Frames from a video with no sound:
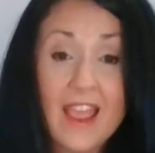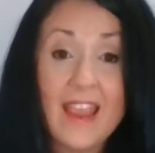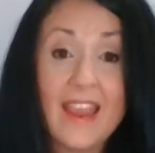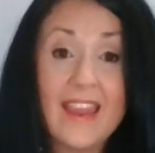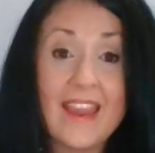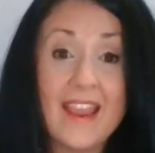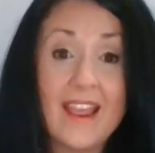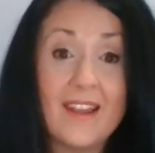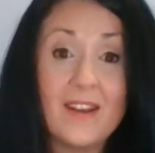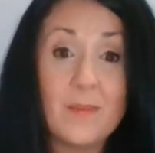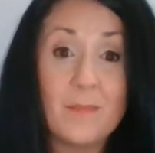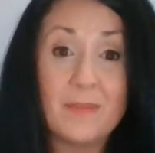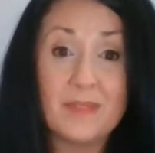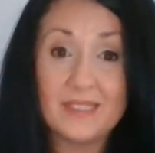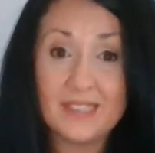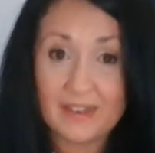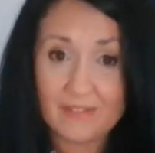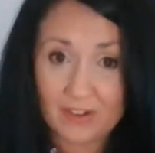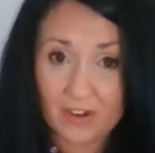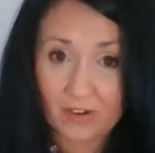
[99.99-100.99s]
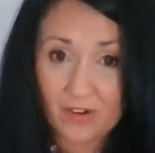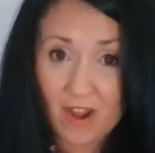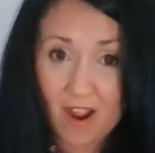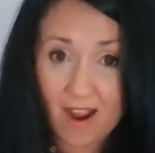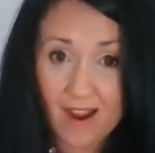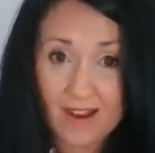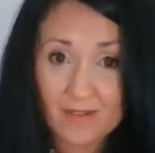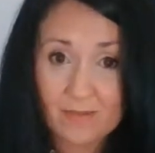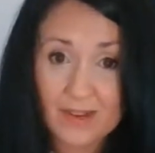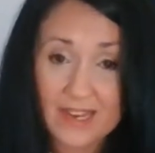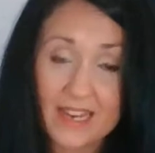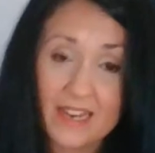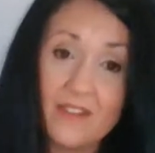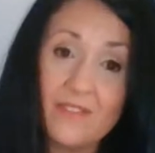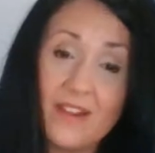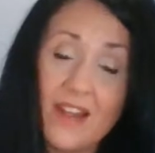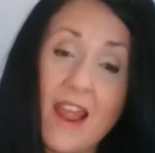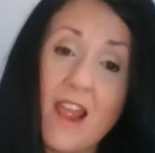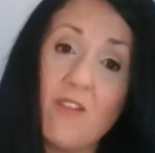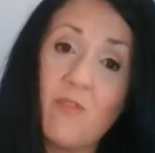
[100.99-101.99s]
and believe it or not, we
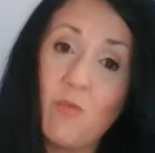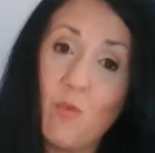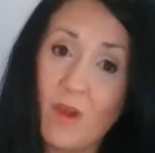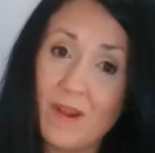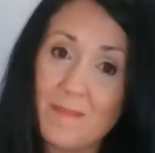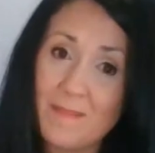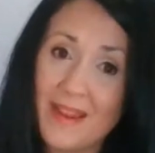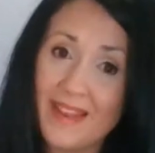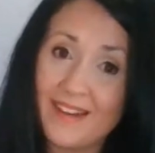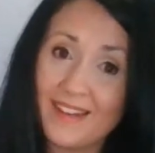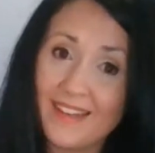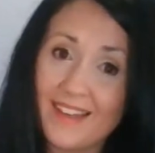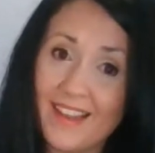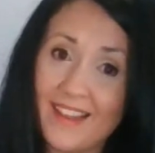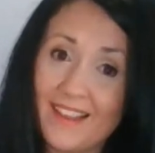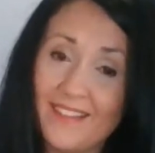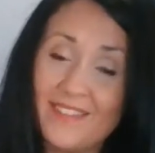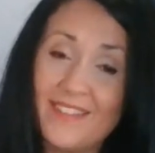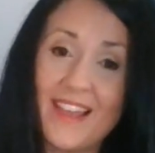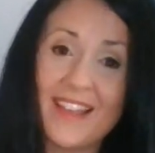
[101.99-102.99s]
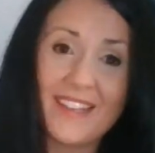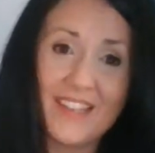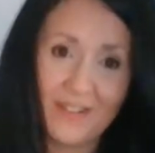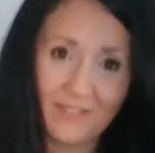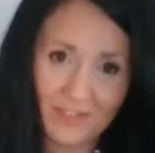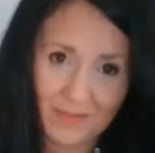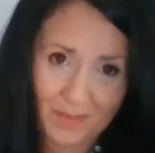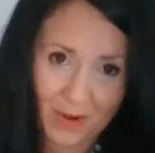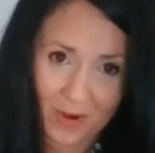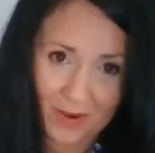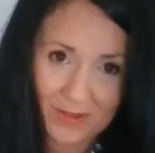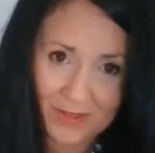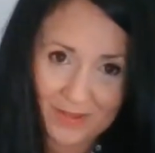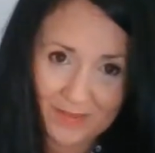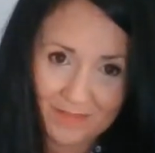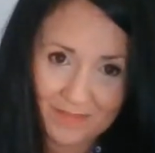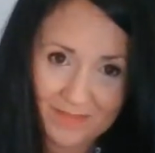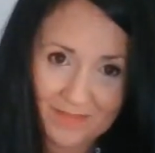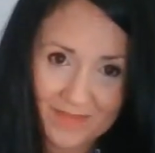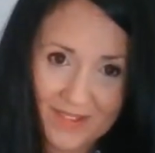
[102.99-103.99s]
even have one mannequin that gives birth.
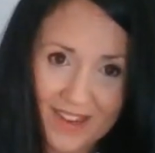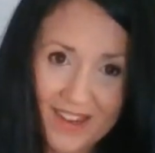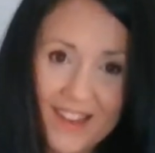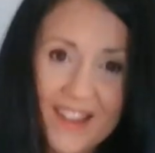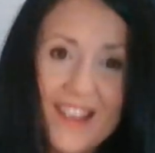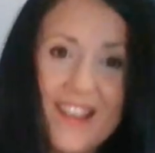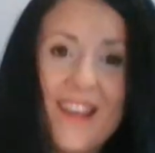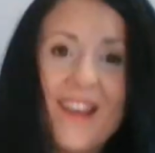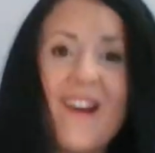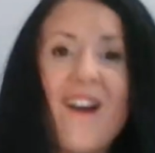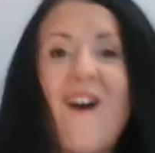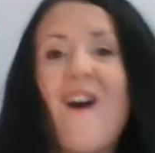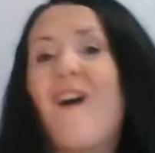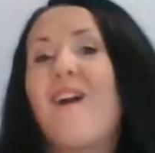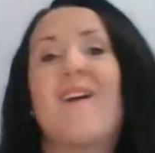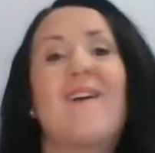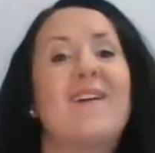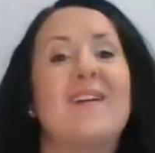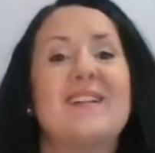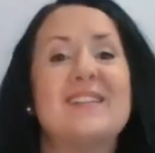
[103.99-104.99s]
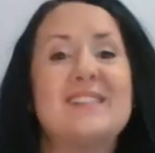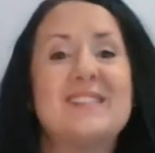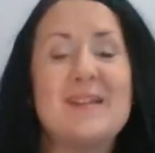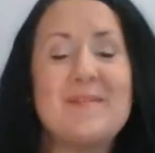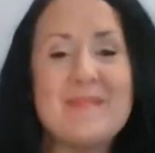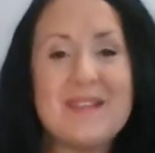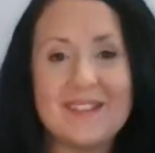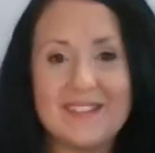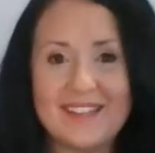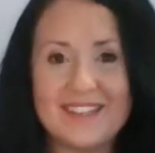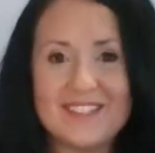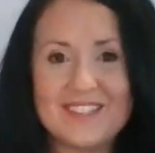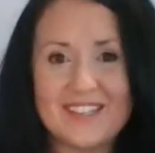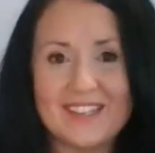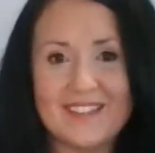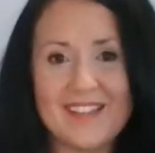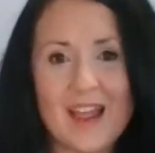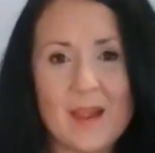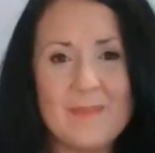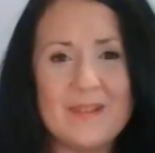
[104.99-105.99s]
Our
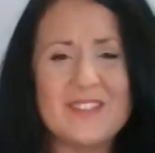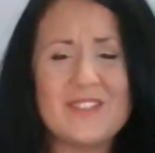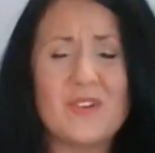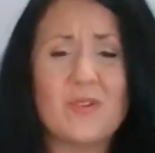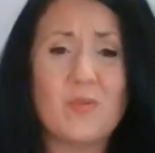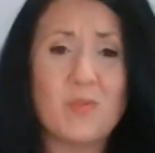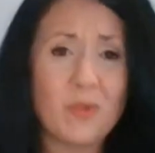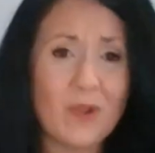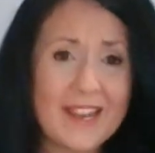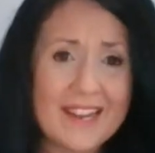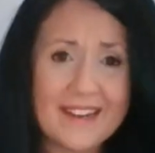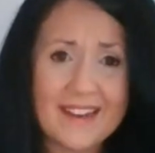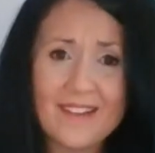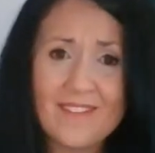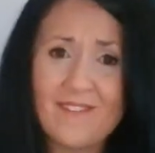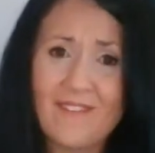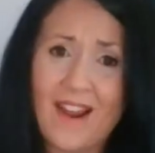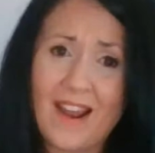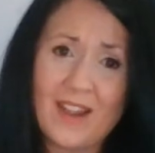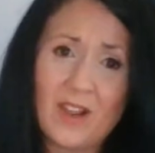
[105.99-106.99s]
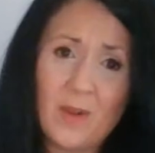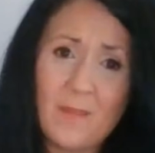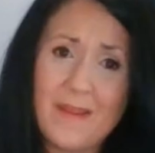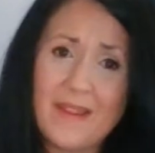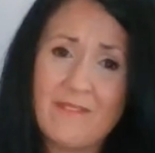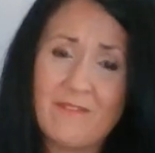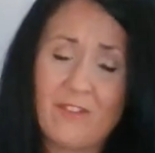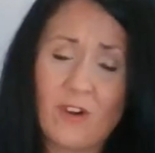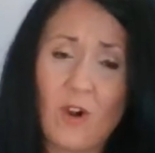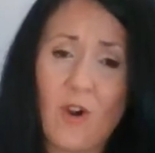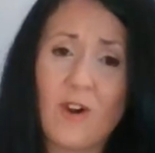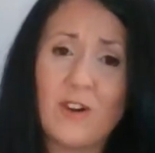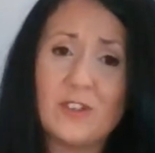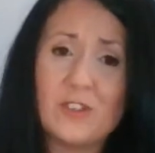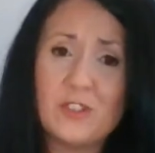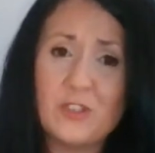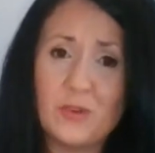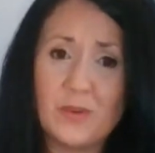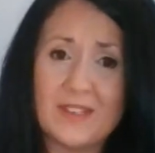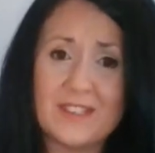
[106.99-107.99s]
simulation lab is a great environment for our
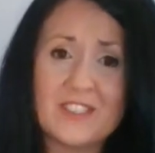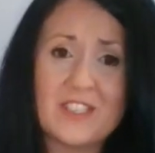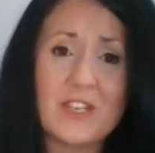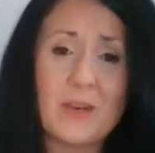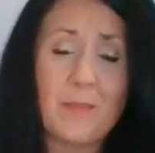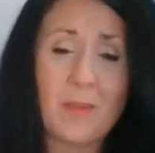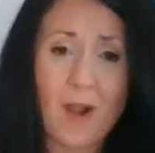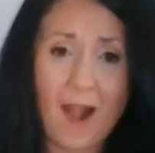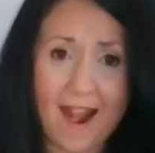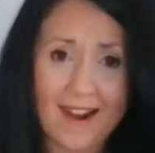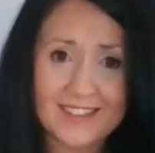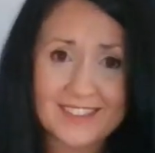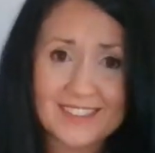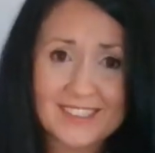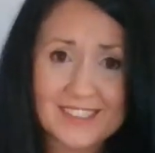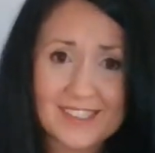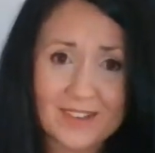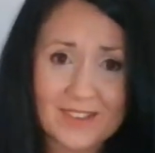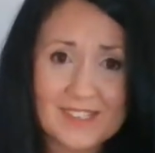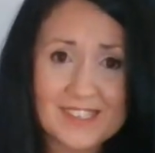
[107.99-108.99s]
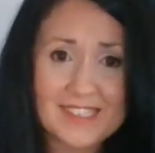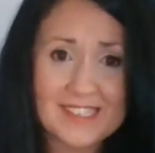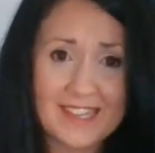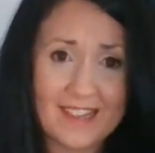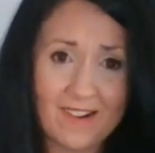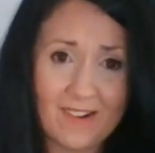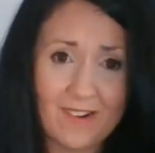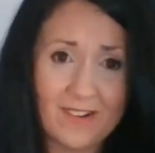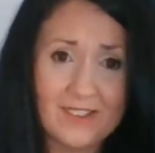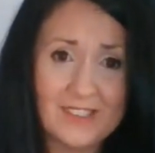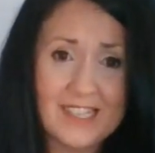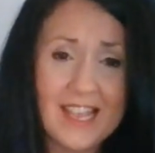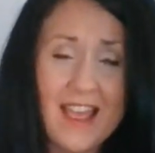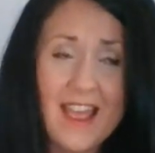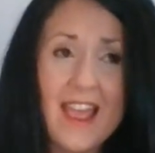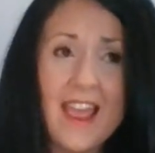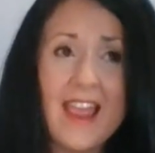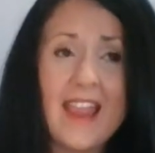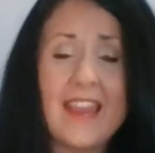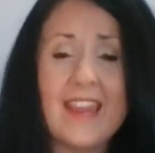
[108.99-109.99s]
students to practice their skills
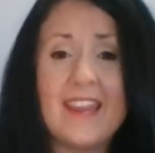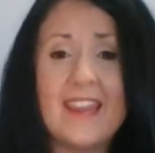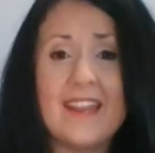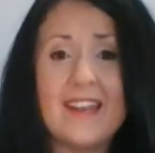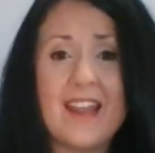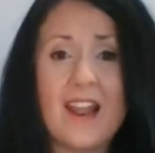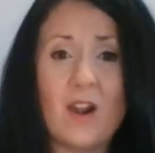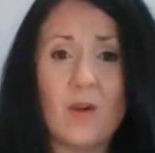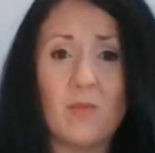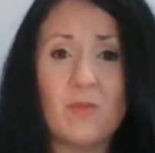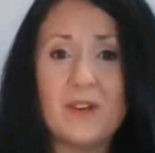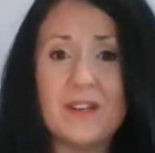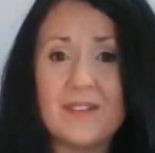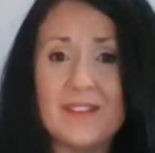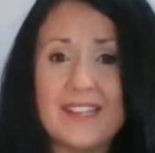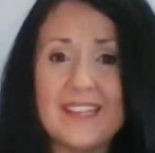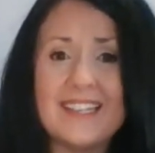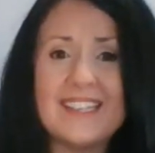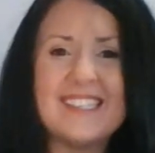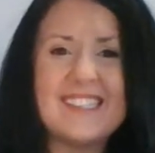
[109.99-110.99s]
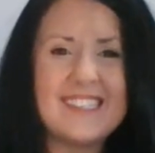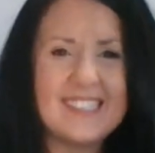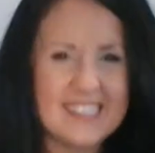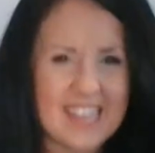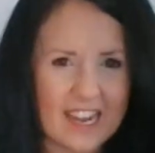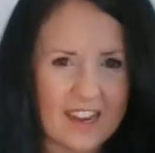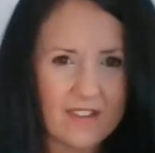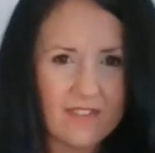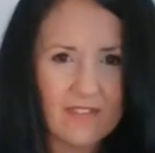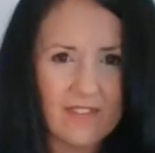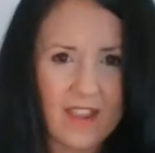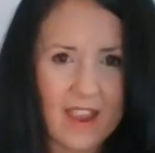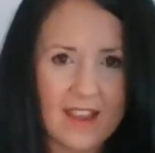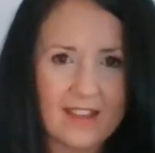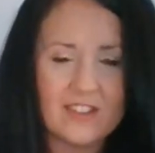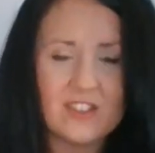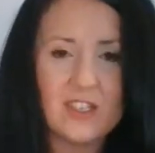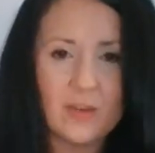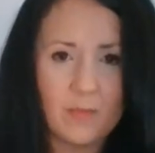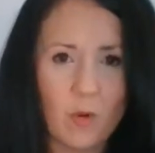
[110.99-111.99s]
in a really safe
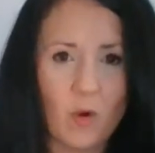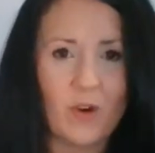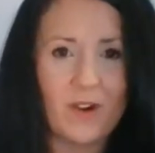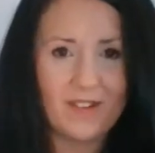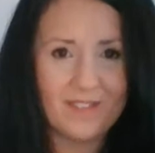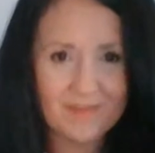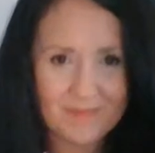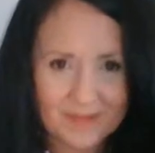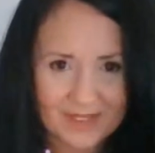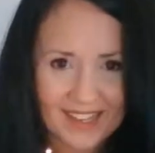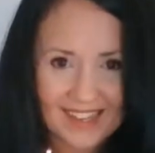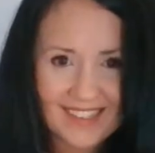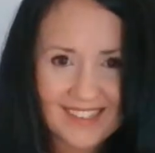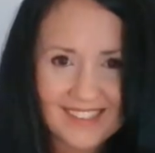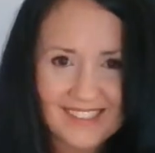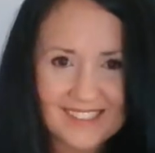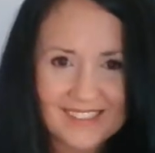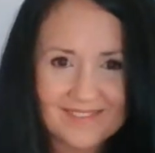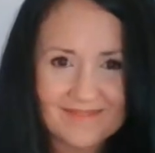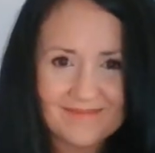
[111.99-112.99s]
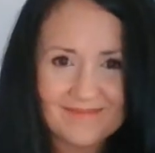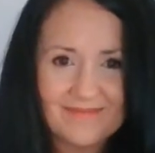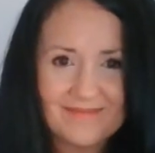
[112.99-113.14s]
and supportive place.